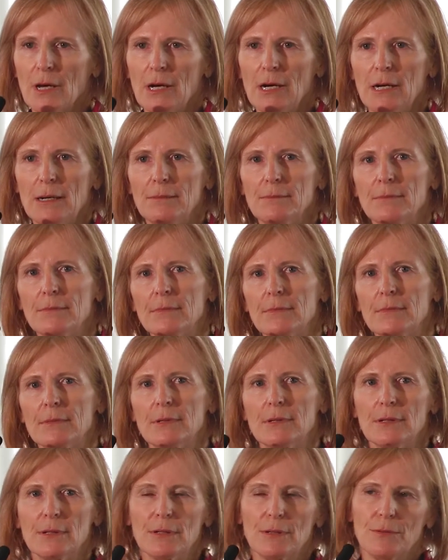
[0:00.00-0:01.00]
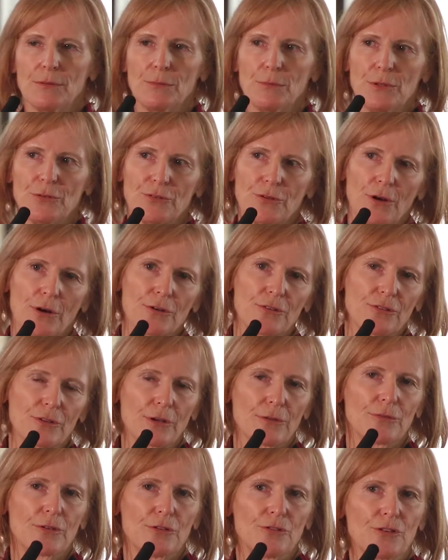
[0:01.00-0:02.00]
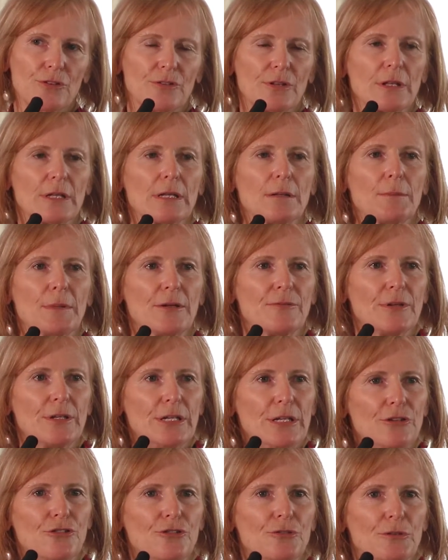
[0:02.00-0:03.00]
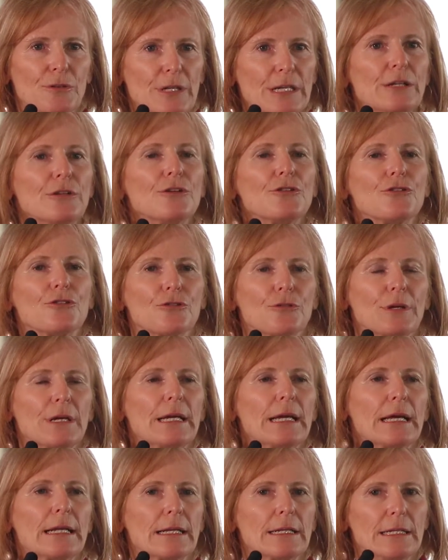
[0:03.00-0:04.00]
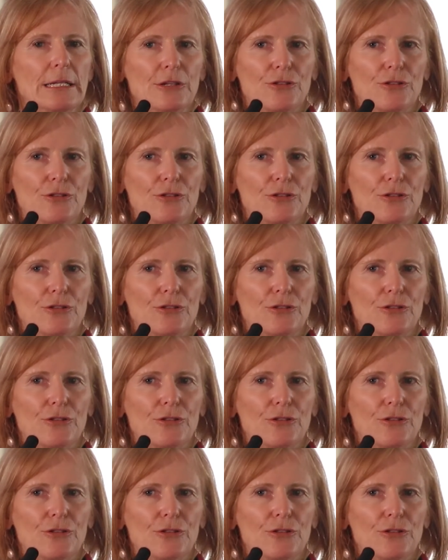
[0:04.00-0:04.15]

We saw ourselves in just a little bit of a niche industry and a